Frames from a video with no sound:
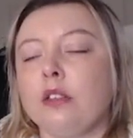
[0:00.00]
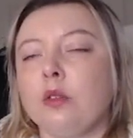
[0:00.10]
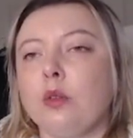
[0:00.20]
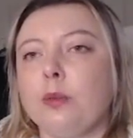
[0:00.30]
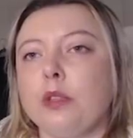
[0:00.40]

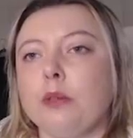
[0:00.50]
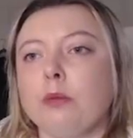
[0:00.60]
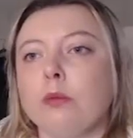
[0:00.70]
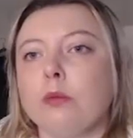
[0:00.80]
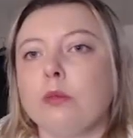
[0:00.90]
Oops.
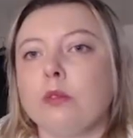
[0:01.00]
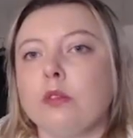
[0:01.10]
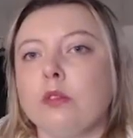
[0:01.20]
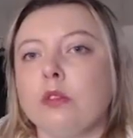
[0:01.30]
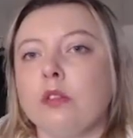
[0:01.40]

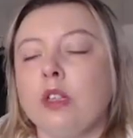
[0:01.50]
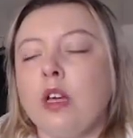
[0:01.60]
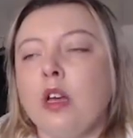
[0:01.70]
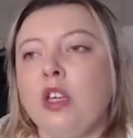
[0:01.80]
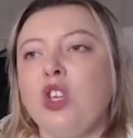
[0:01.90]

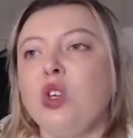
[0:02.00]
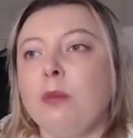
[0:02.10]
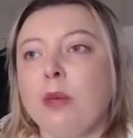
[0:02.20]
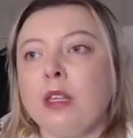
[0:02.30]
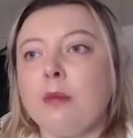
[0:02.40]
You can
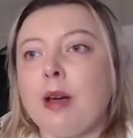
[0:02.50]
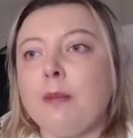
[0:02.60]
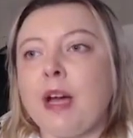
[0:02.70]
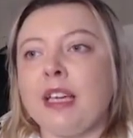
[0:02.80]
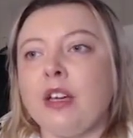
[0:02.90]
pick them up.
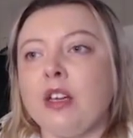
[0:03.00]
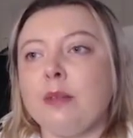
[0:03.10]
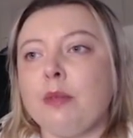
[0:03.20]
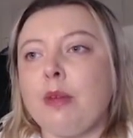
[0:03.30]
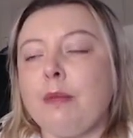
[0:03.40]
I carry them
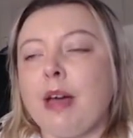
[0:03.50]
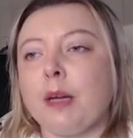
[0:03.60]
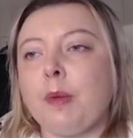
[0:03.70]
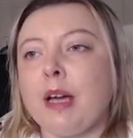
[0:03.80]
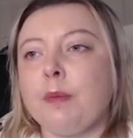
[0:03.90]
in my
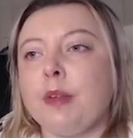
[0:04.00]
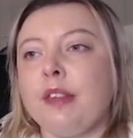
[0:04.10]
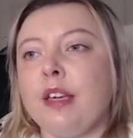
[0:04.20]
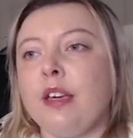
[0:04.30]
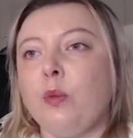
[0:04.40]
backpack, but
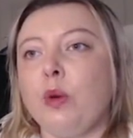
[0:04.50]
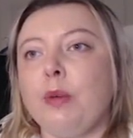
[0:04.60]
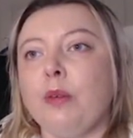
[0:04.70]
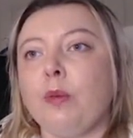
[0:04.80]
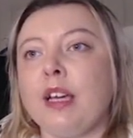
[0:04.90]
they will be
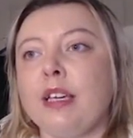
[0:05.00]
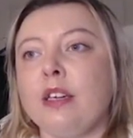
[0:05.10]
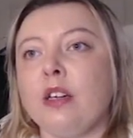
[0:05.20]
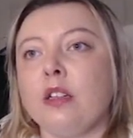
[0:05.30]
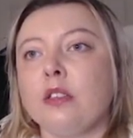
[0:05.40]
right
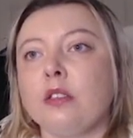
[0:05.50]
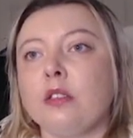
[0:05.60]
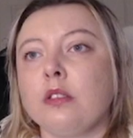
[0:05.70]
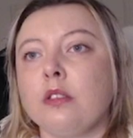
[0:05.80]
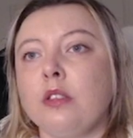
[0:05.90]
here.
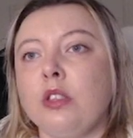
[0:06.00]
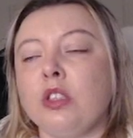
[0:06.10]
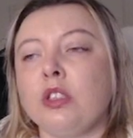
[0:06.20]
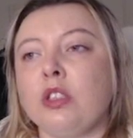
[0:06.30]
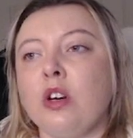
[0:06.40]
You
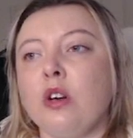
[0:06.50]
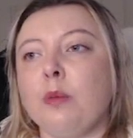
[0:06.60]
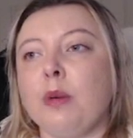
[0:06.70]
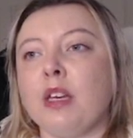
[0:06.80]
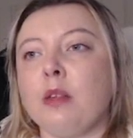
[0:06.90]
just go, you
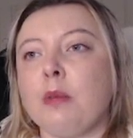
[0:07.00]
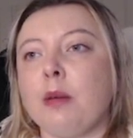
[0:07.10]
pick them up.